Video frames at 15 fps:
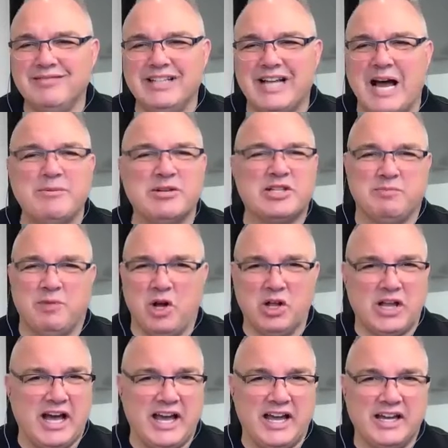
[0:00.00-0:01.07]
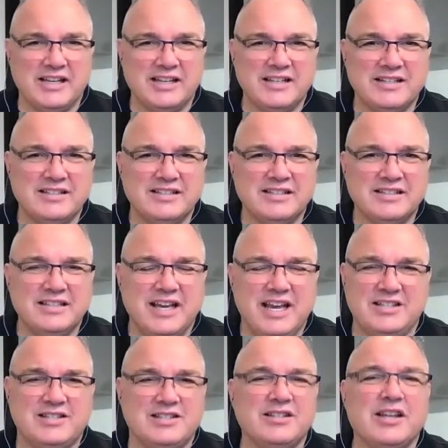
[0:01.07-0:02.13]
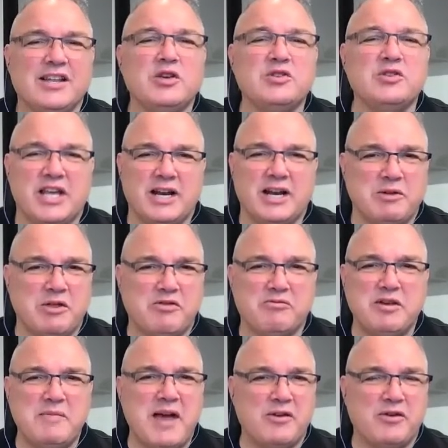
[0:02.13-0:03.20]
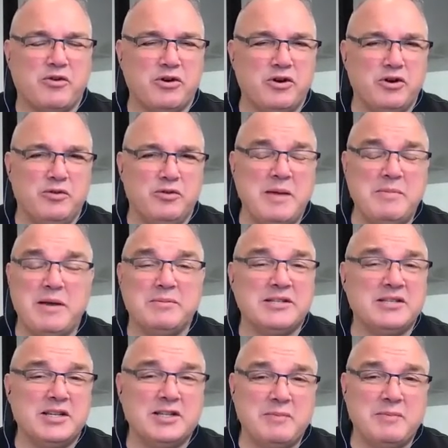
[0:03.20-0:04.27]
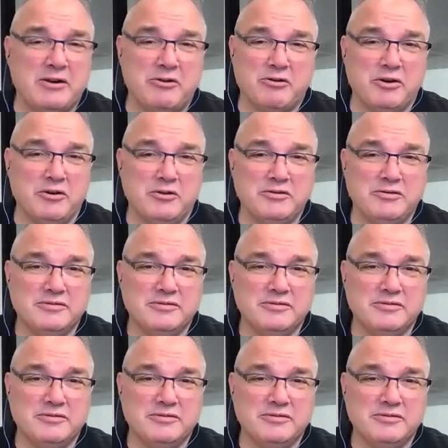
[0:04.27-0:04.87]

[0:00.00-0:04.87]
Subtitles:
I'm a small guy. It's like you said, I'm a 3-man crew. Maybe I'm a 6-man crew,